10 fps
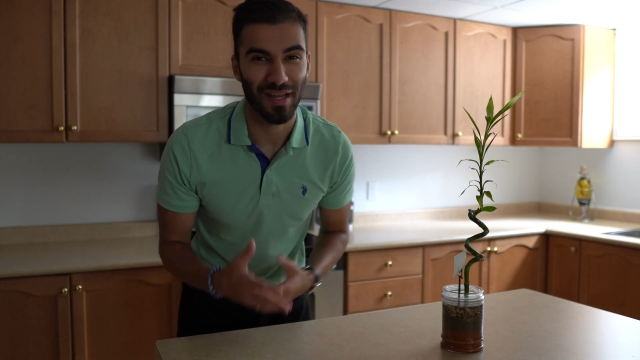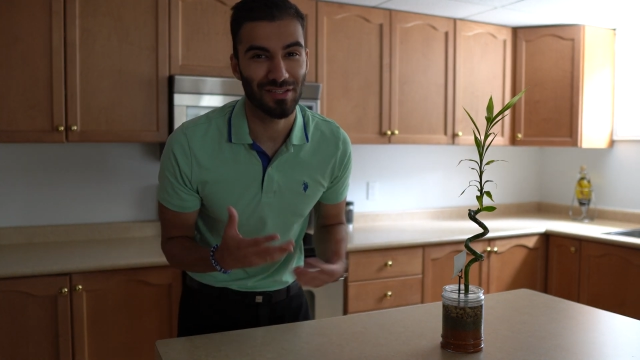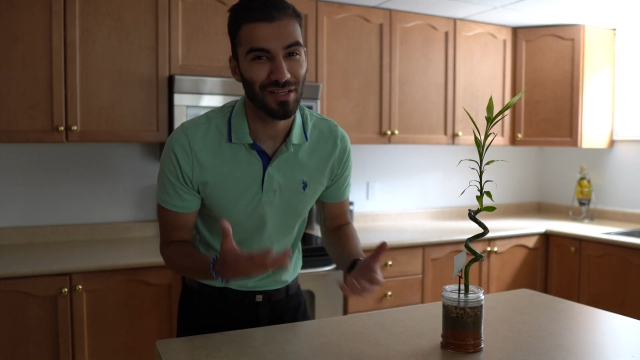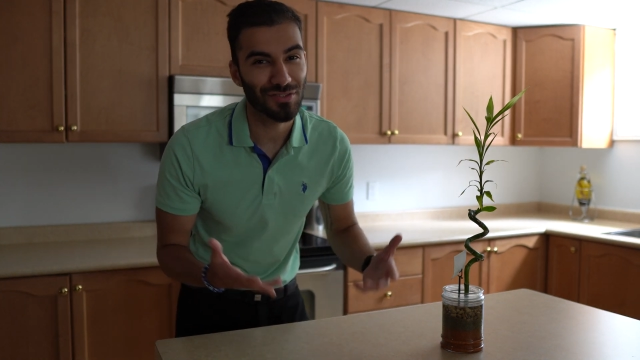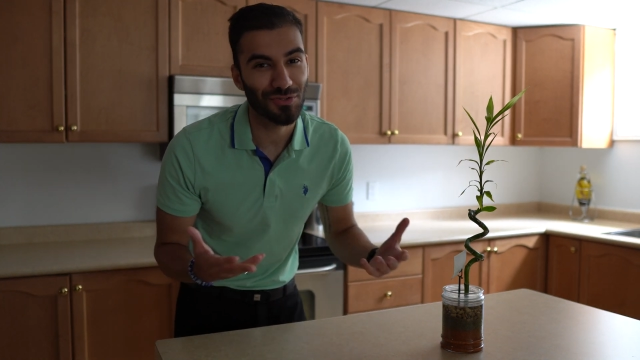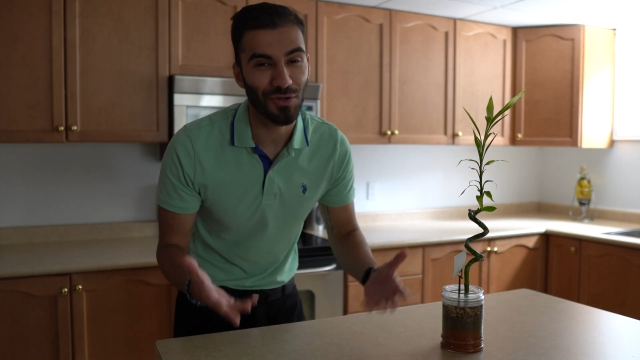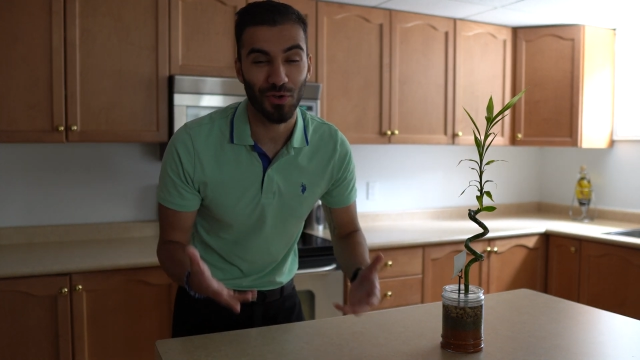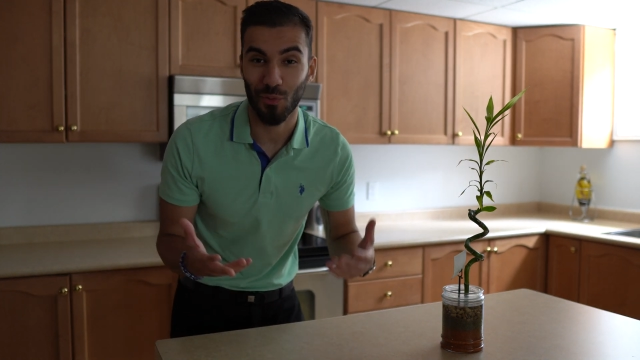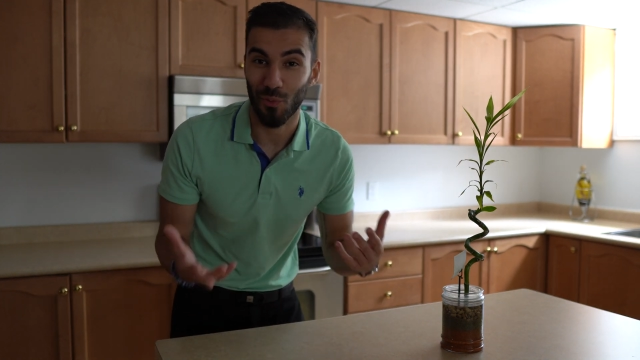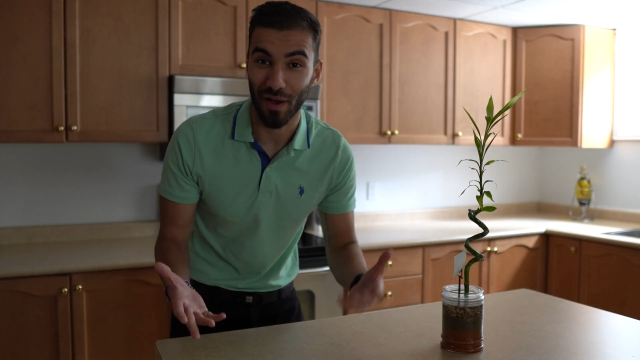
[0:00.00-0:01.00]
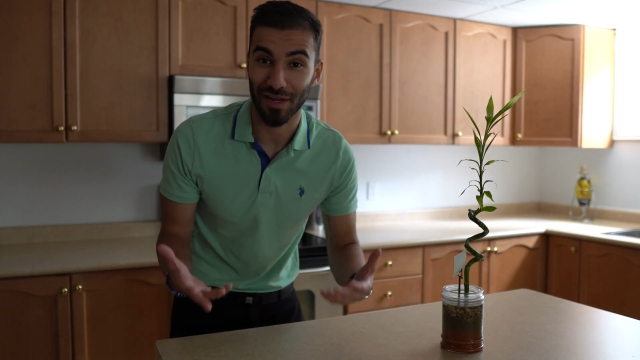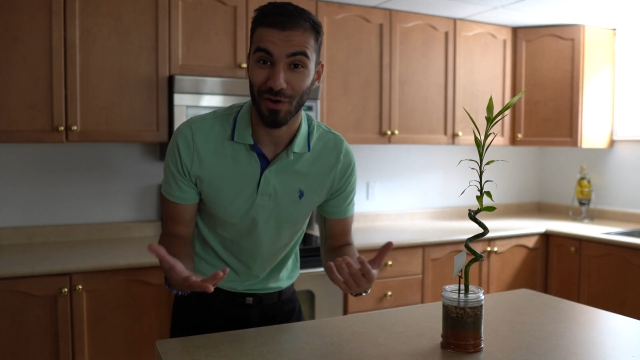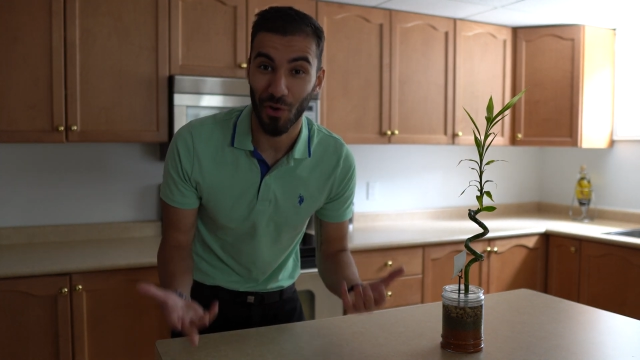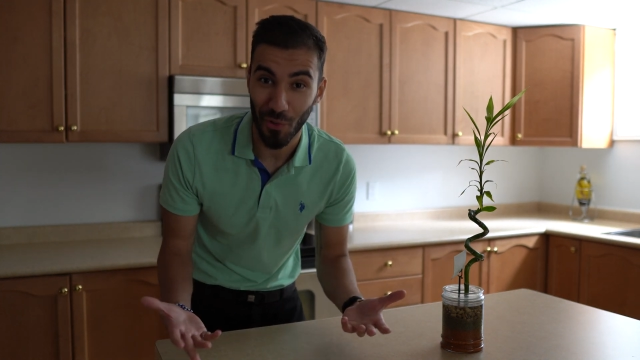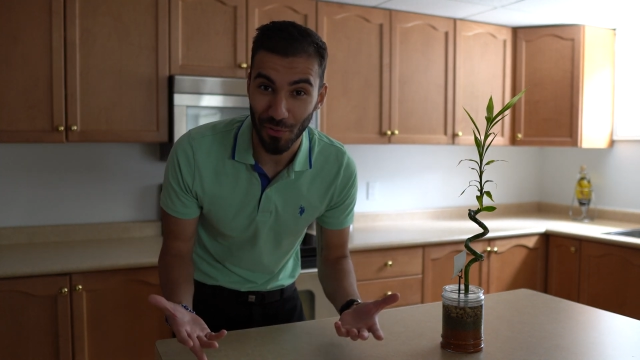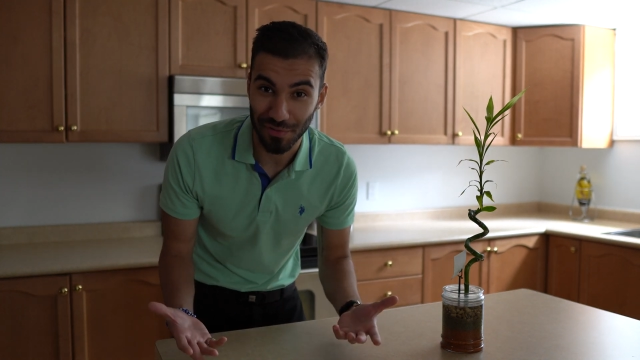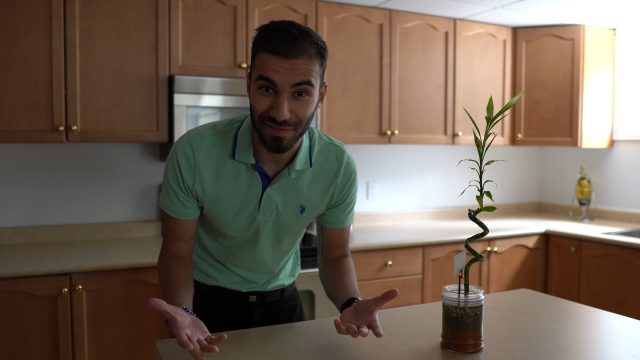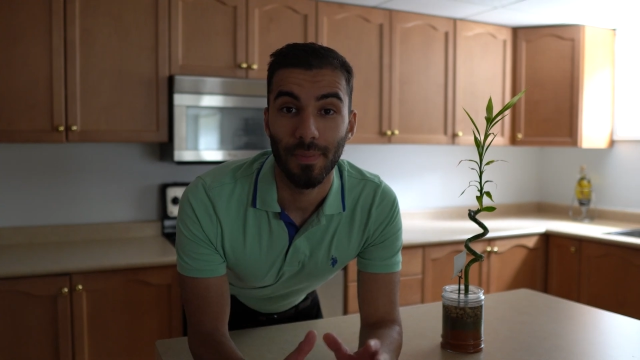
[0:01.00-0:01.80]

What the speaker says: It does look quite old.